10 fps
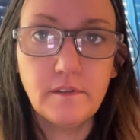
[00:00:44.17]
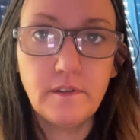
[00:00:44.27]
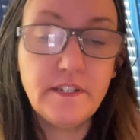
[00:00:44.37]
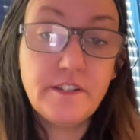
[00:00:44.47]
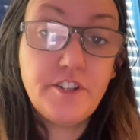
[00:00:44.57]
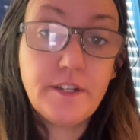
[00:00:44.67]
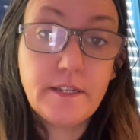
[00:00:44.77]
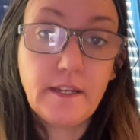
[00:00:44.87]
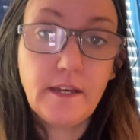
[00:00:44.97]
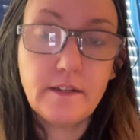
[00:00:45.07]
this is just
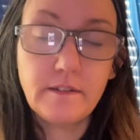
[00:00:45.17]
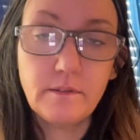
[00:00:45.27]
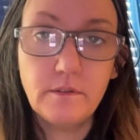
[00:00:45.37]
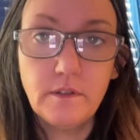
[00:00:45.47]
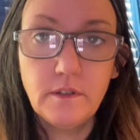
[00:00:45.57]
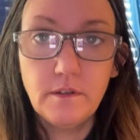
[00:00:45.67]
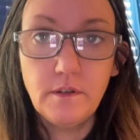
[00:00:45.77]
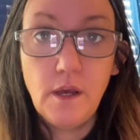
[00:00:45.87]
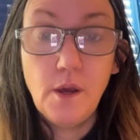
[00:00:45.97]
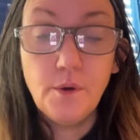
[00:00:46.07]
a guess,
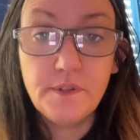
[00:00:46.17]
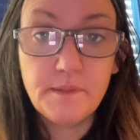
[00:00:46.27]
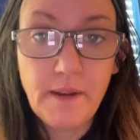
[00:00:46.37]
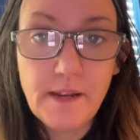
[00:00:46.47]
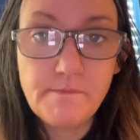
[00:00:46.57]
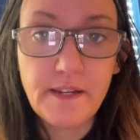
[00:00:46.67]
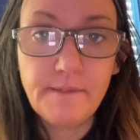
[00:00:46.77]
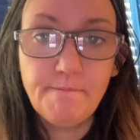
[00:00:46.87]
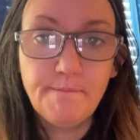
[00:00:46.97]
was Bambi.